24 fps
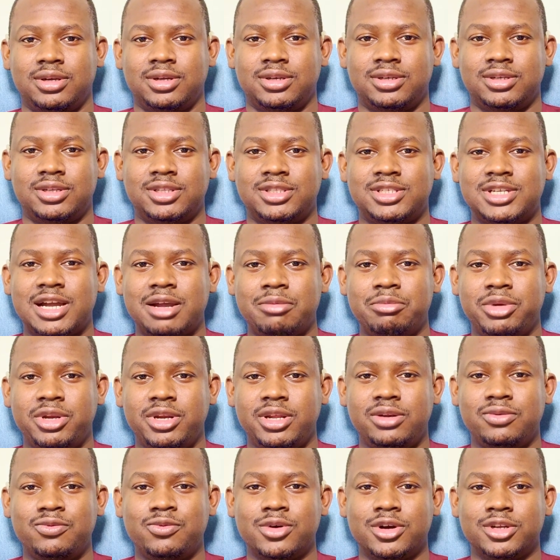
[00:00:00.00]

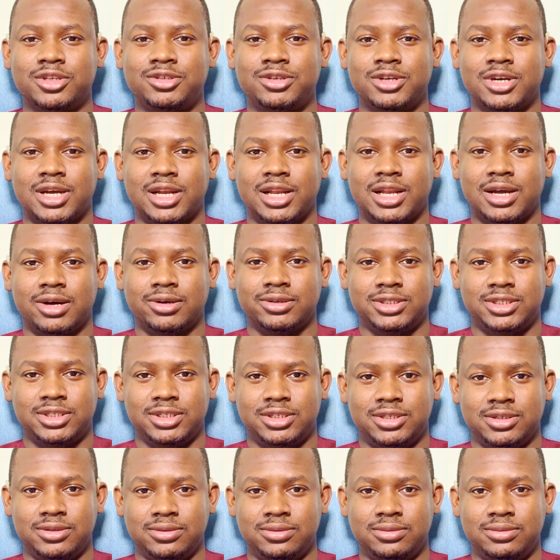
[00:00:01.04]
determining what you're allowed to
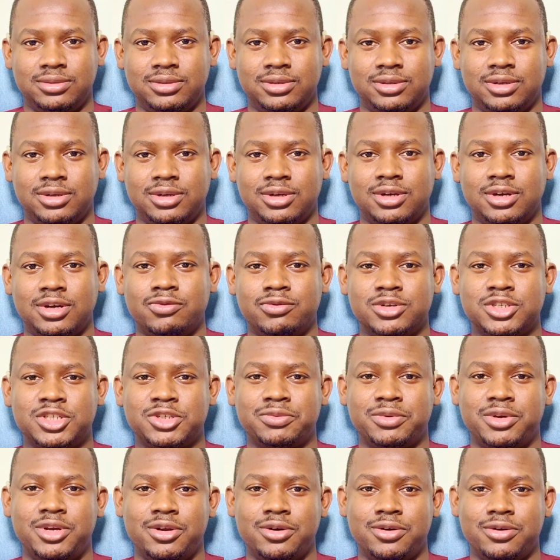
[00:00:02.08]
do once we
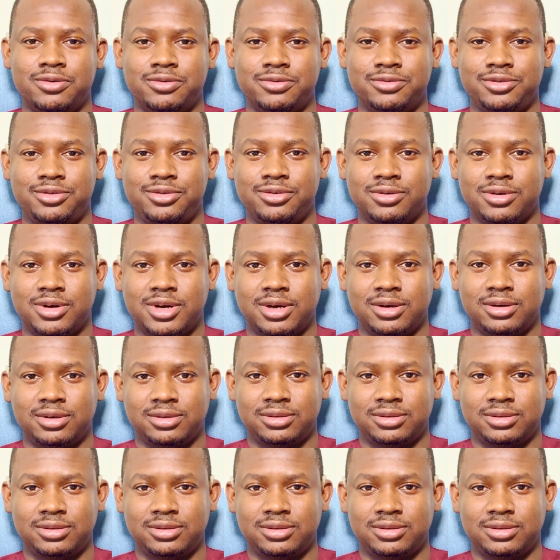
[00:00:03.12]
know who you are.